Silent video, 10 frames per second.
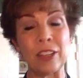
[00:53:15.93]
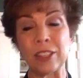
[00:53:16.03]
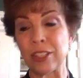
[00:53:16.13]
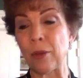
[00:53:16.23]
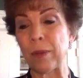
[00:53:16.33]

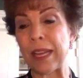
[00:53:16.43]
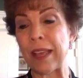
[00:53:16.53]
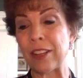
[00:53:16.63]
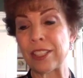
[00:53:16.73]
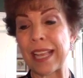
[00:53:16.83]
so many
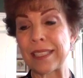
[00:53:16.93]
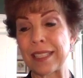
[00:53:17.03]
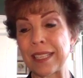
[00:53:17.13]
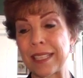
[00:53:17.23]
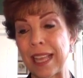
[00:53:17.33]
others had
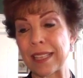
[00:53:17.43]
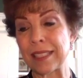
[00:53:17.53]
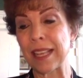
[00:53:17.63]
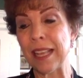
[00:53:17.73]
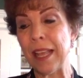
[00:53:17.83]

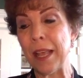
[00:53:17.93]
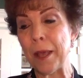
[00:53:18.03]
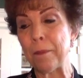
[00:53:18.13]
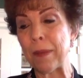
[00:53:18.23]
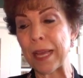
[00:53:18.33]
success.
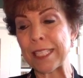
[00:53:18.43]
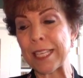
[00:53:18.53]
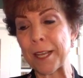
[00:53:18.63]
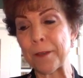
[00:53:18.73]
But